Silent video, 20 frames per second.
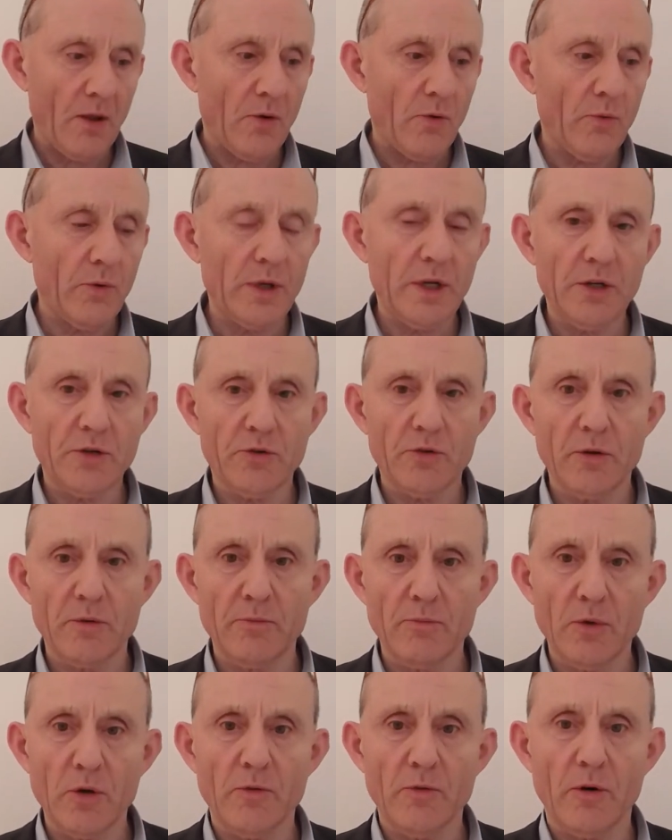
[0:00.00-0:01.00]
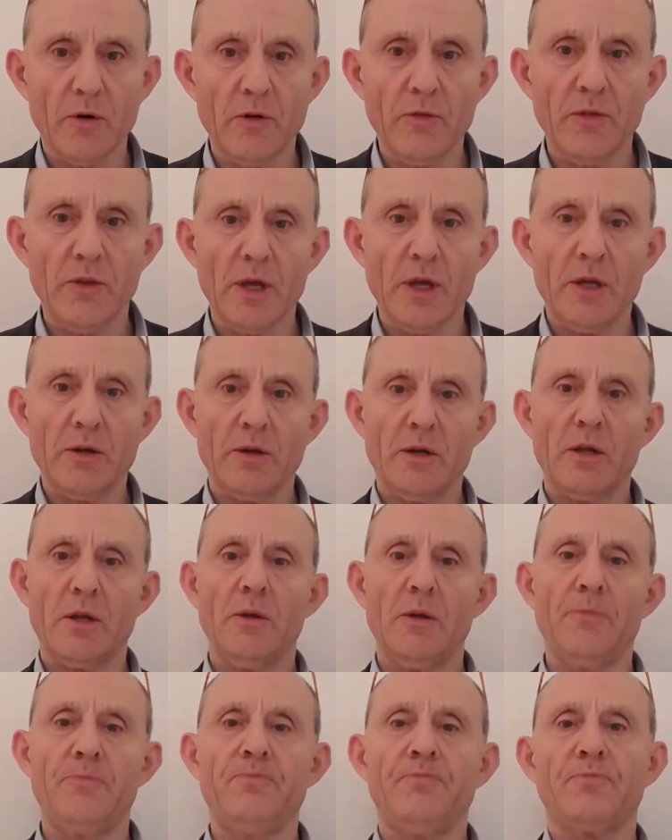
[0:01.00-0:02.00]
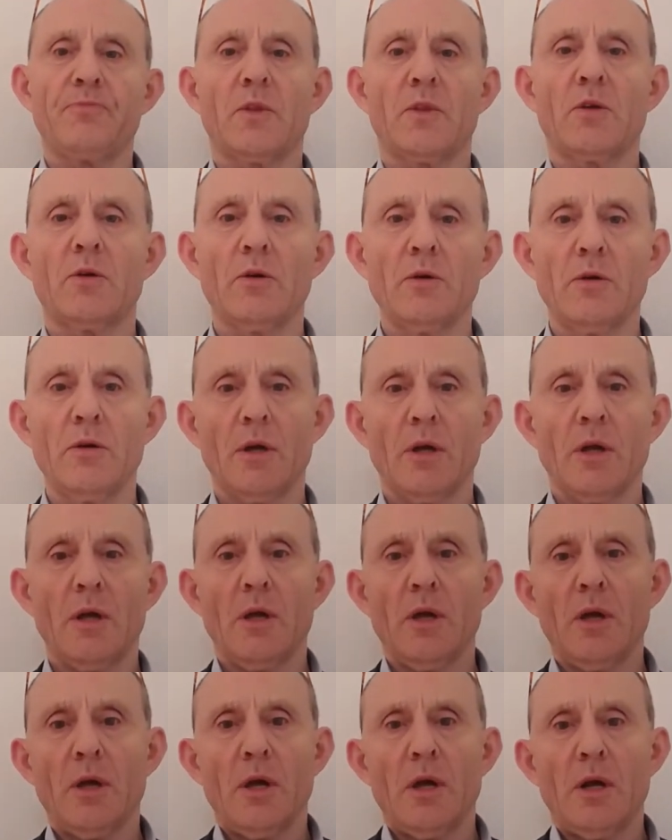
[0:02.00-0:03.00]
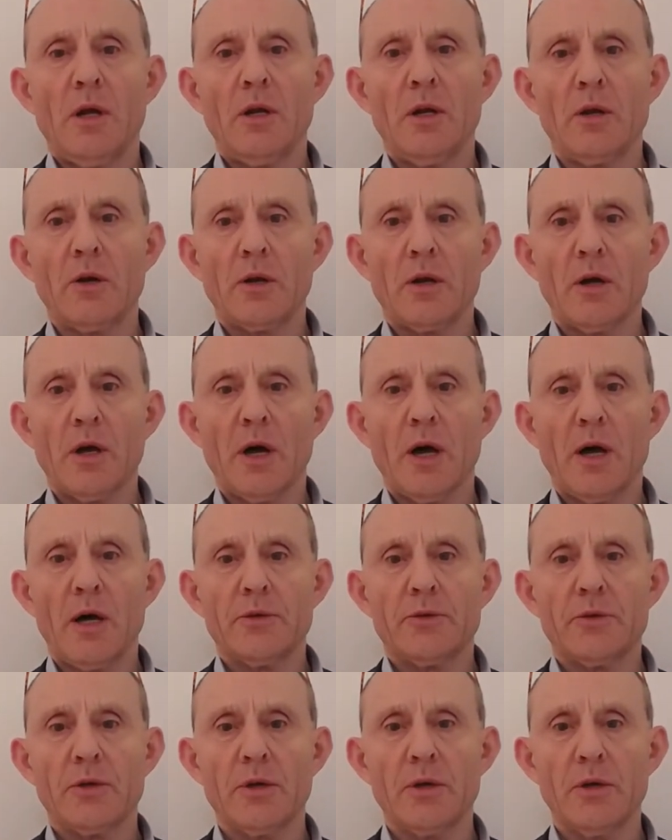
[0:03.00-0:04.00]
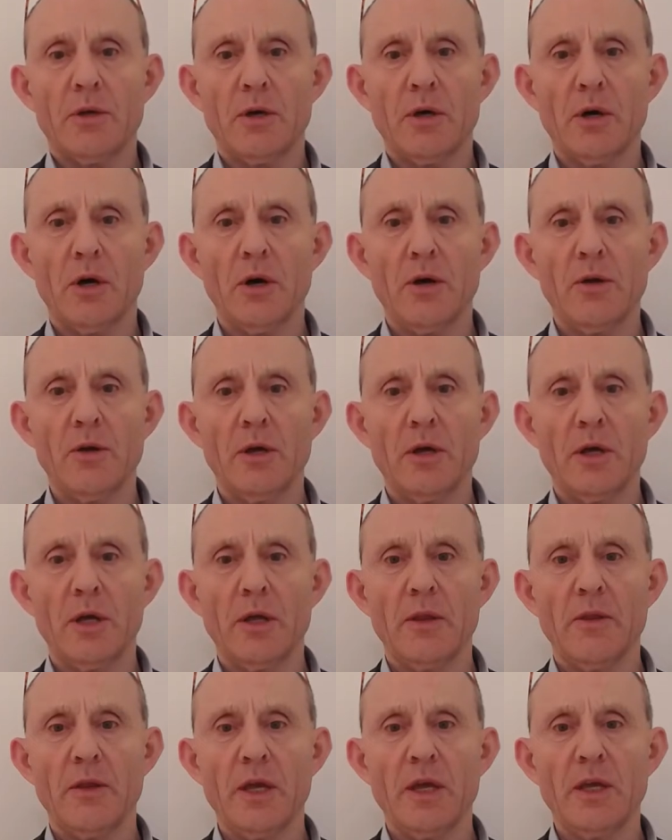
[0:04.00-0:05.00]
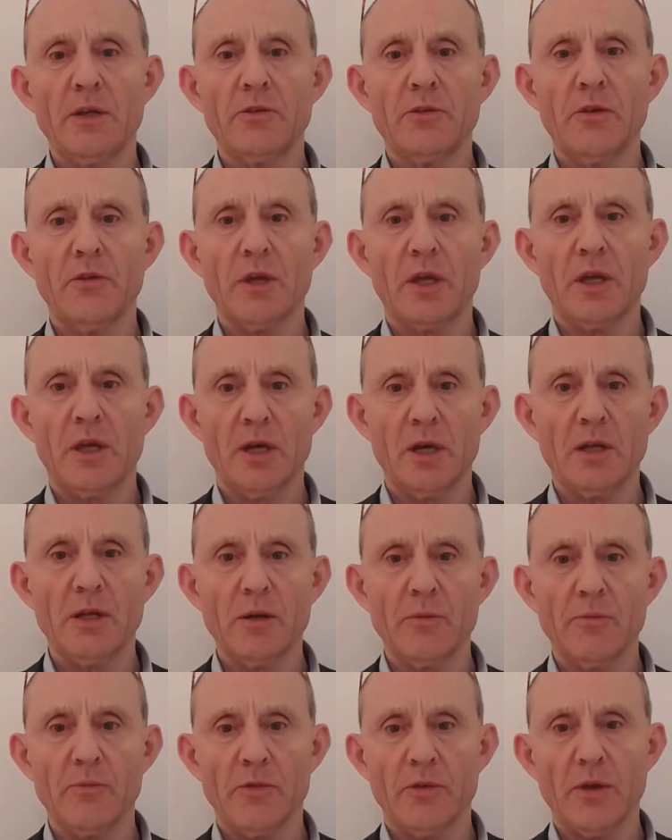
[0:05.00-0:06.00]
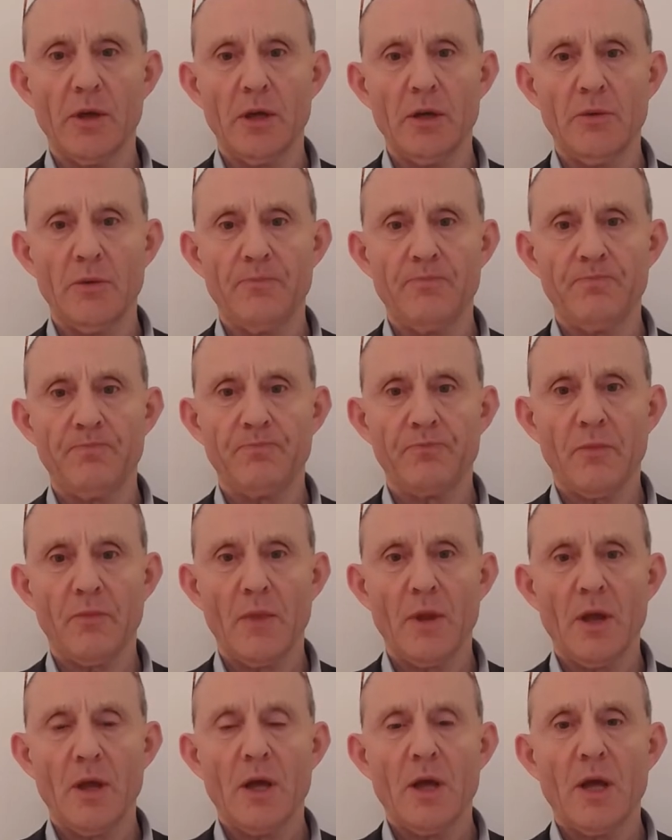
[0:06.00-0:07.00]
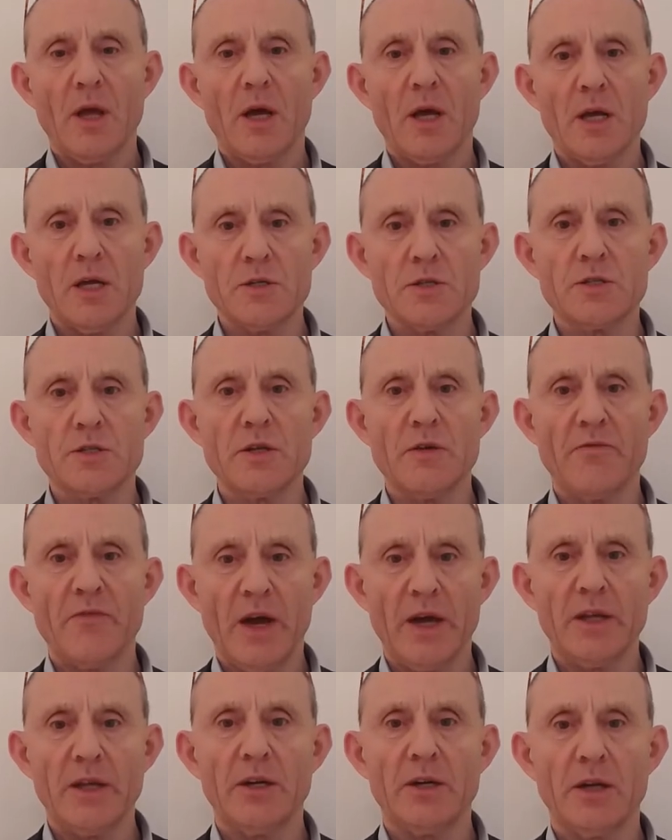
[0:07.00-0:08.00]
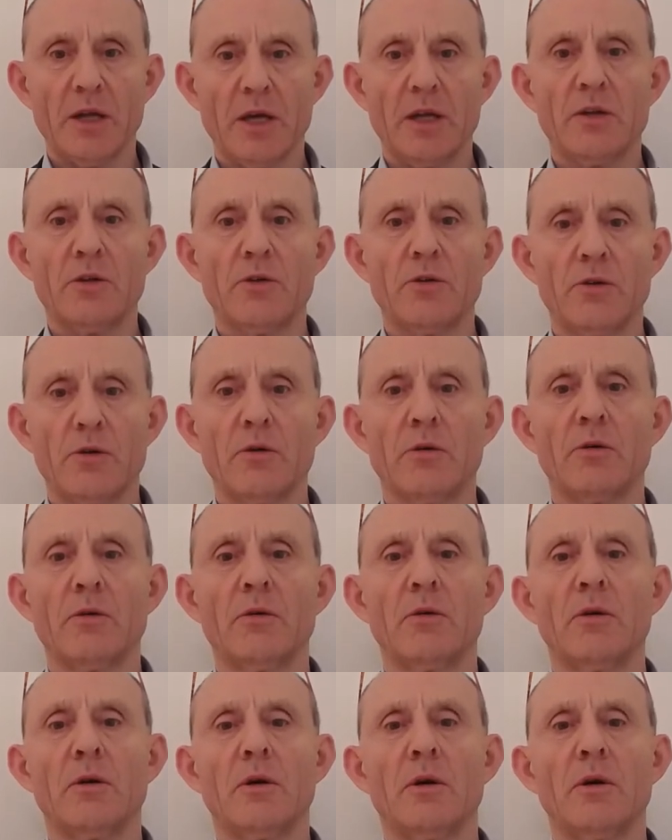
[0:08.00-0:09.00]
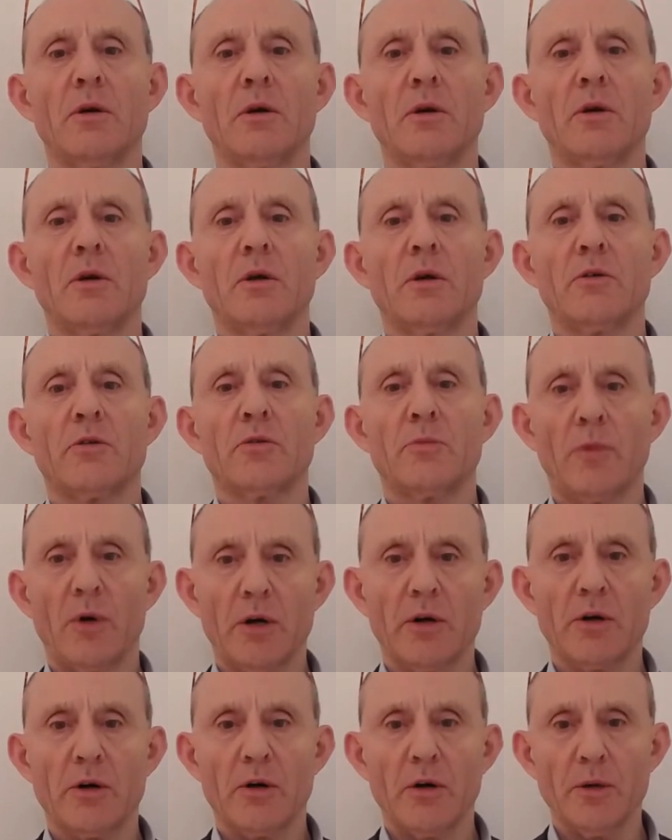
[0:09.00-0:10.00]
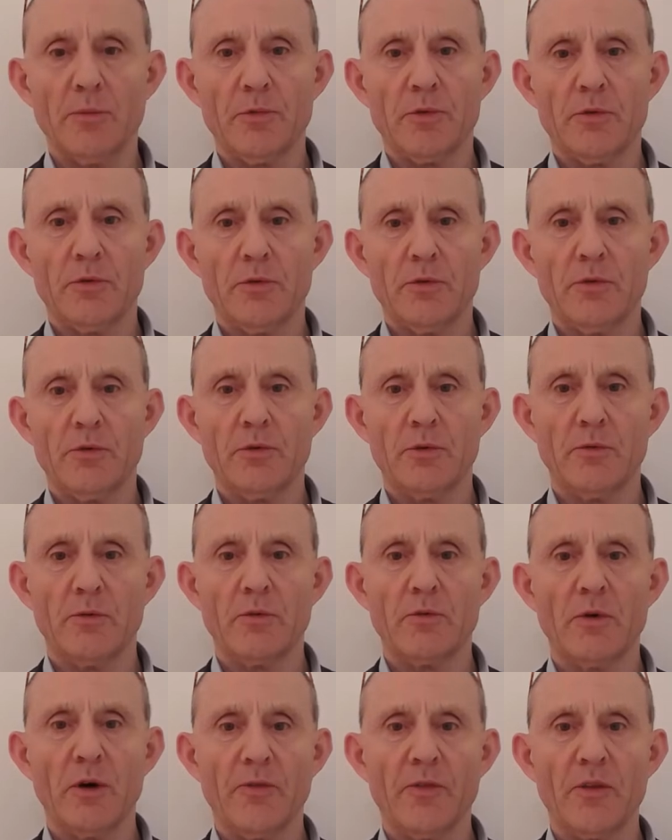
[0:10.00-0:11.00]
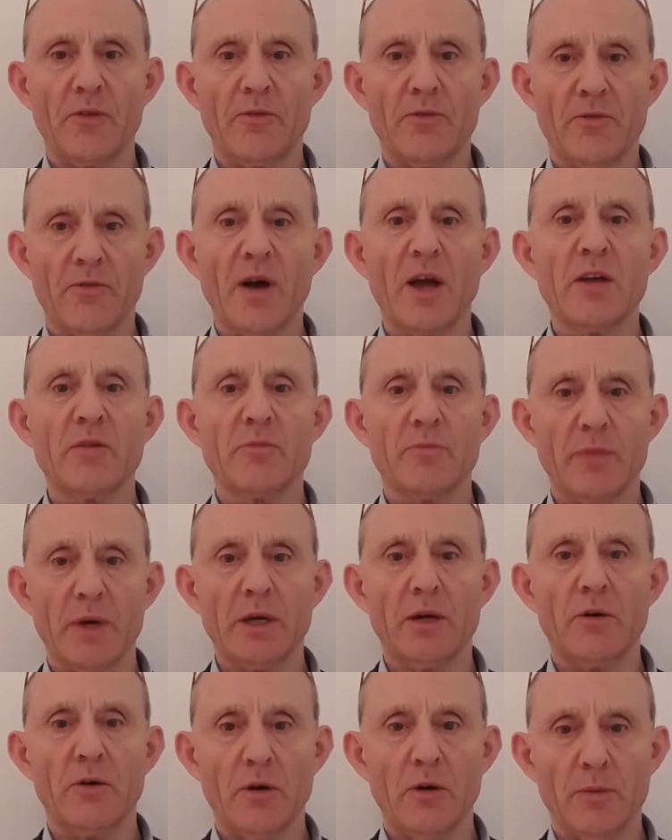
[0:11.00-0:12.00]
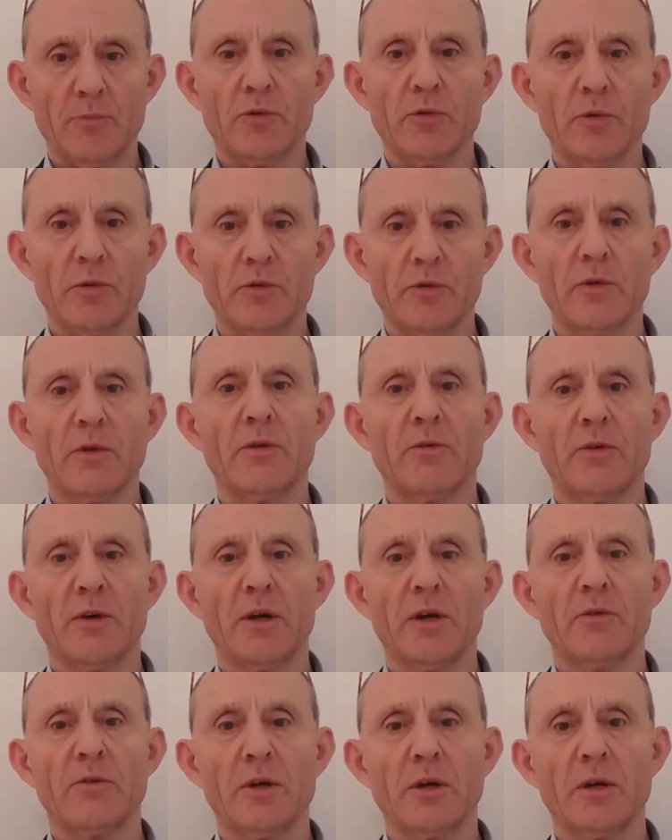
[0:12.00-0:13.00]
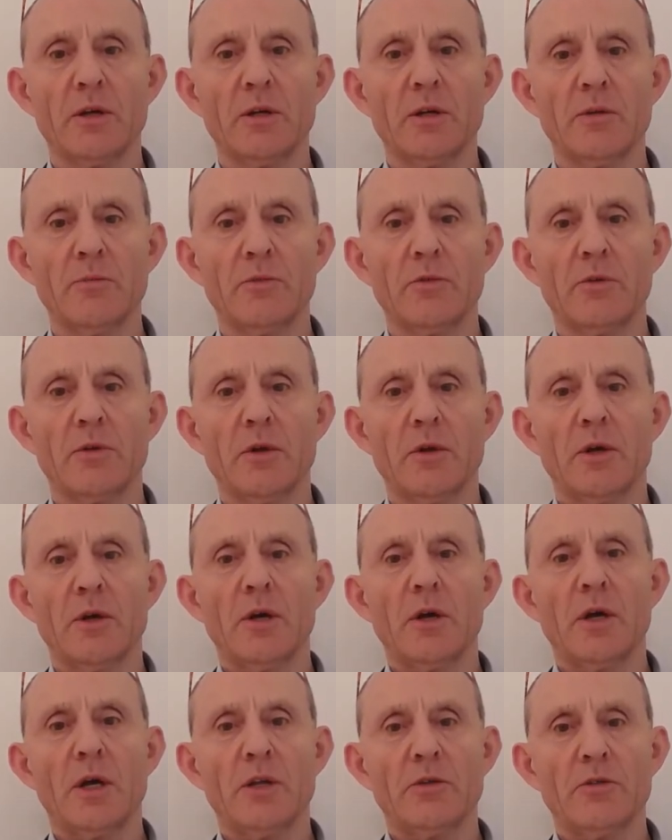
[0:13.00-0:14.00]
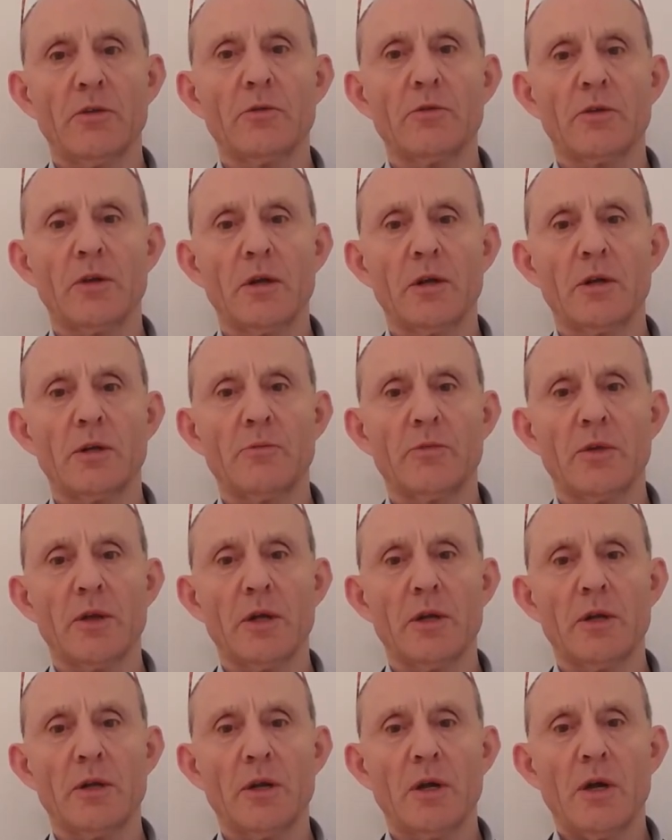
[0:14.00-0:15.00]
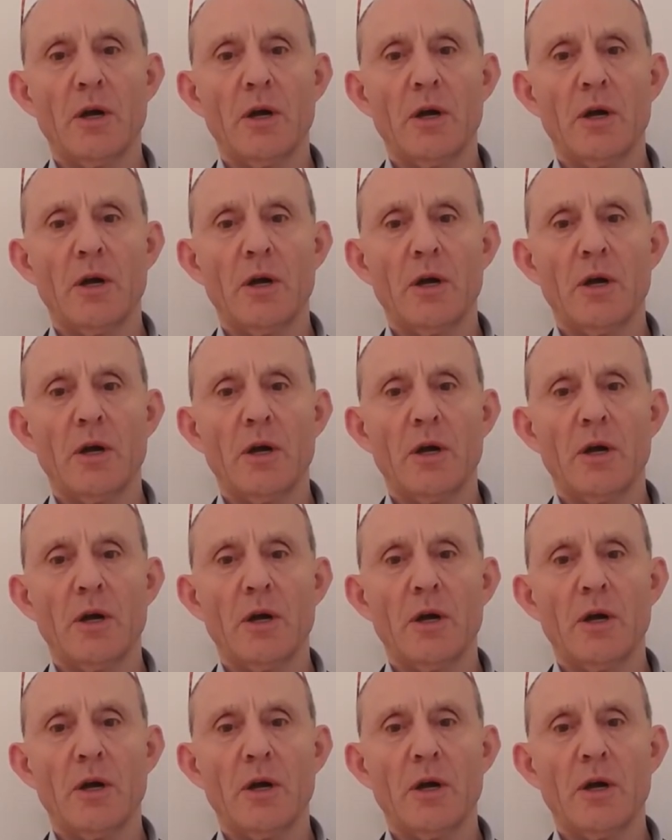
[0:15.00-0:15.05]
we need to move on then to look at how each of the kingdoms then is divided into smaller groups. So we've got the 5 big groups, which are the 5 kingdoms. Each of those kingdoms then